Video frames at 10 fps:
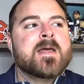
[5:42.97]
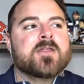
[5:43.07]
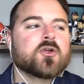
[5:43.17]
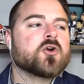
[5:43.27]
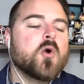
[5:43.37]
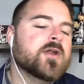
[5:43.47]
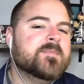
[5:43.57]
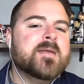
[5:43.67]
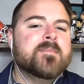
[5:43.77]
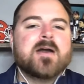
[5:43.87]
They're going to
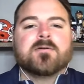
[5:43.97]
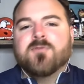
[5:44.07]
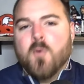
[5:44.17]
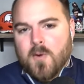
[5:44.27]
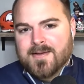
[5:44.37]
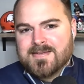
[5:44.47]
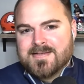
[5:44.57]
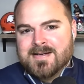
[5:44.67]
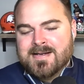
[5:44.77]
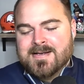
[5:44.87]
be better for it.
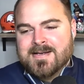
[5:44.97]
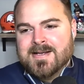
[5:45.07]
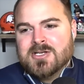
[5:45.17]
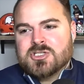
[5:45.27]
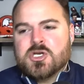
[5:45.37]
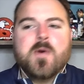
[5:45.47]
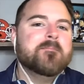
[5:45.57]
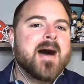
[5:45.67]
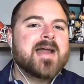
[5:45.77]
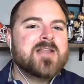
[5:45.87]
So
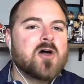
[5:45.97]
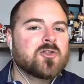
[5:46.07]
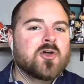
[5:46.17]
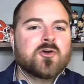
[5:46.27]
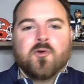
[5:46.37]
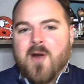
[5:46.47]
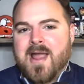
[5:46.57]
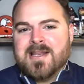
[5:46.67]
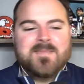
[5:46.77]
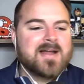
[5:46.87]
it might not look
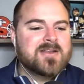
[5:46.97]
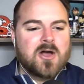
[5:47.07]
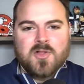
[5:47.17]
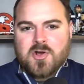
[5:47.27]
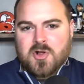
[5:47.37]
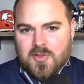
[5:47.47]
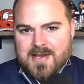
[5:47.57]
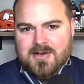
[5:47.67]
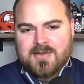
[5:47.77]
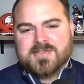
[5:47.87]
great, and it might not look
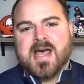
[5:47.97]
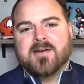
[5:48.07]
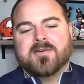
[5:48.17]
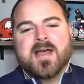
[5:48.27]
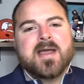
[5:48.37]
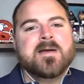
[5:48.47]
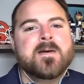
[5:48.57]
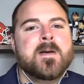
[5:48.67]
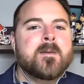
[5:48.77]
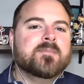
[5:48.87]
clean on Saturday,
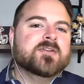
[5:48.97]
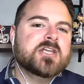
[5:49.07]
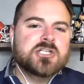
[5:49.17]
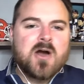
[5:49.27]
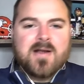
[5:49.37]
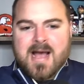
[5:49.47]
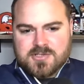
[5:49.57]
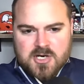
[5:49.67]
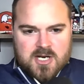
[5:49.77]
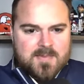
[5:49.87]
but these young
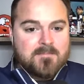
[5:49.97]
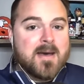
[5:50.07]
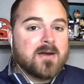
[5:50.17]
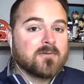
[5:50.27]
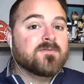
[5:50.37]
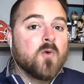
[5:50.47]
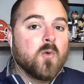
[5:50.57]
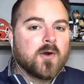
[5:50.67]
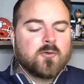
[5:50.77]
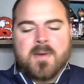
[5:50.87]
guys are going to be better
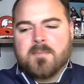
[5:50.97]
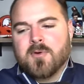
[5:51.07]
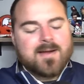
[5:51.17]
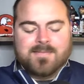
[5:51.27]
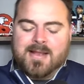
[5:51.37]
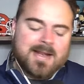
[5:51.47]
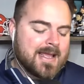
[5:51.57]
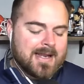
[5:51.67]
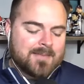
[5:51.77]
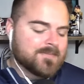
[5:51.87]
for it. Remember, and
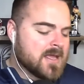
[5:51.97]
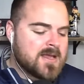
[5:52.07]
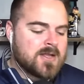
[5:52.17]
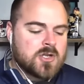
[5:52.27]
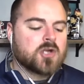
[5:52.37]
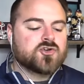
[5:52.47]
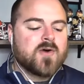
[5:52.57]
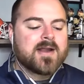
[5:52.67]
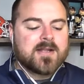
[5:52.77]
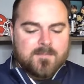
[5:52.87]
again, I'm not
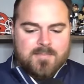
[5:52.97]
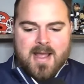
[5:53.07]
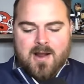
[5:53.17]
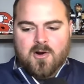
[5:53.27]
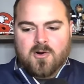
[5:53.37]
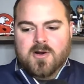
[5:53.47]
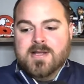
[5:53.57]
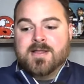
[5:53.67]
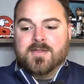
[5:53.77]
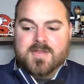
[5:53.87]
trying to compare
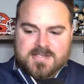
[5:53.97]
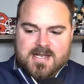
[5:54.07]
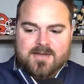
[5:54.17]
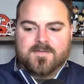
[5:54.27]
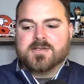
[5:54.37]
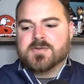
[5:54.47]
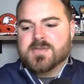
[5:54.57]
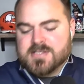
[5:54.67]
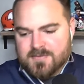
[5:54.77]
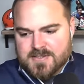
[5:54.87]
this defense or
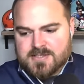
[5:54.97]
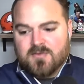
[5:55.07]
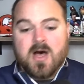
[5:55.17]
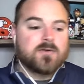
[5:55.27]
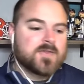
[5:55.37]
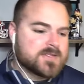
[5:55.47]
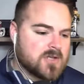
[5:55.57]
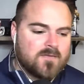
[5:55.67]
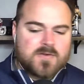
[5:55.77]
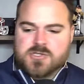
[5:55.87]
this defensive line or this
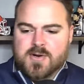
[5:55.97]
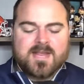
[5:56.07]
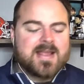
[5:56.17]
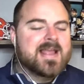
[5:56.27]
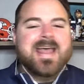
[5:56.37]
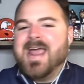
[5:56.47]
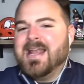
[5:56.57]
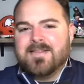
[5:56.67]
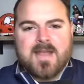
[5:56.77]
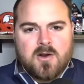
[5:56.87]
offense or
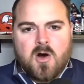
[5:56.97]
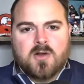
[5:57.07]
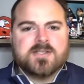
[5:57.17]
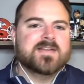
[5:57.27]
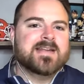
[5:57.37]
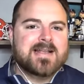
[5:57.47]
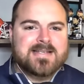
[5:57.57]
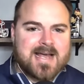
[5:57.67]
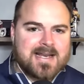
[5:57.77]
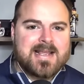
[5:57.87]
anything at all to the
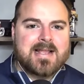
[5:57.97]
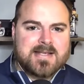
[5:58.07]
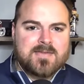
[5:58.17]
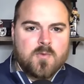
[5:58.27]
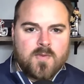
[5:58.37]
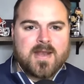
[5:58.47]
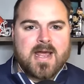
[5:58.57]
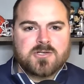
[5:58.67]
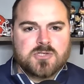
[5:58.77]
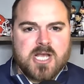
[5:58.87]
1998 team that won the
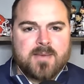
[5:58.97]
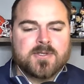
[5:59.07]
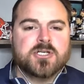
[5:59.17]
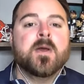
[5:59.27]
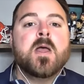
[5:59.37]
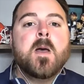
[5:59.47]
national championship.